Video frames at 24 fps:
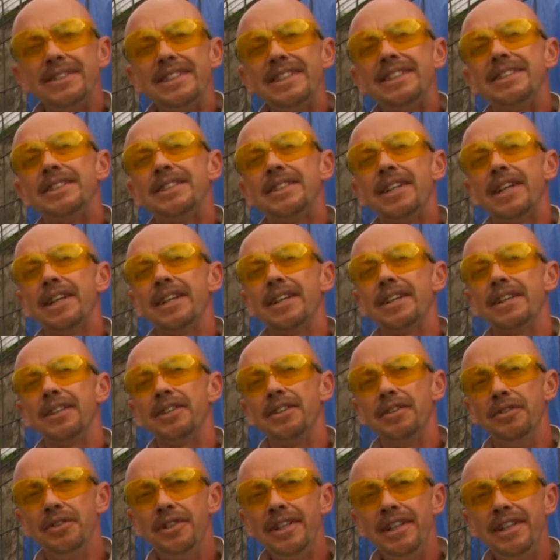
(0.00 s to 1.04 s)
is
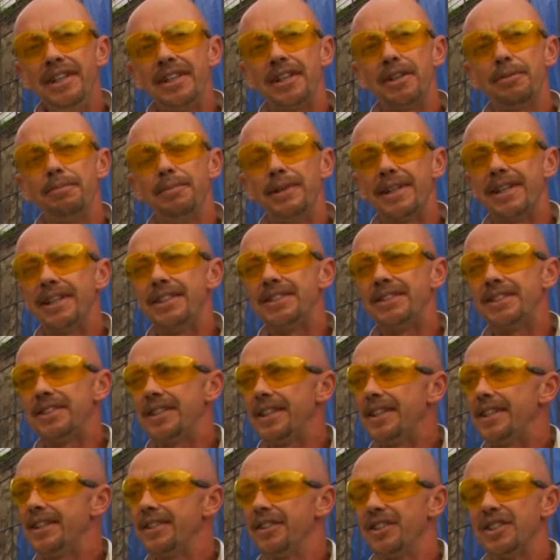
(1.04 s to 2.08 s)
unique because
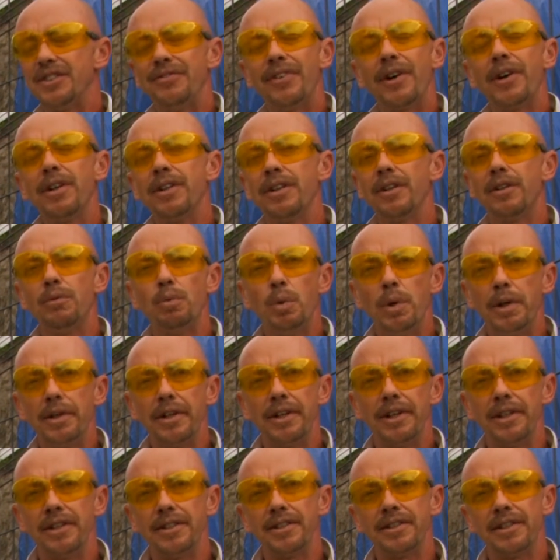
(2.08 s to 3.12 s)
there's very little wood
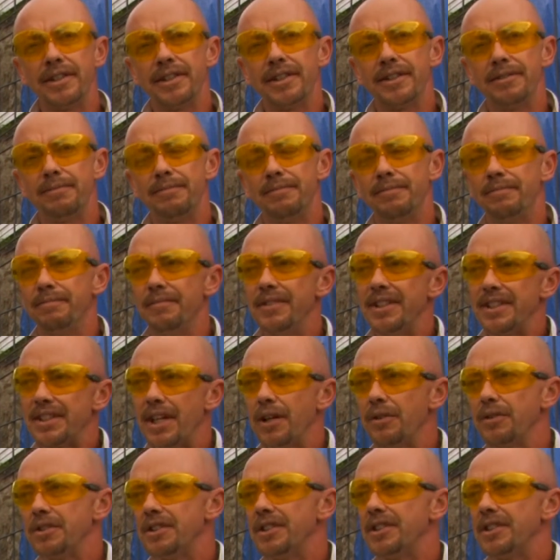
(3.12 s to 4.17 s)
in it. This house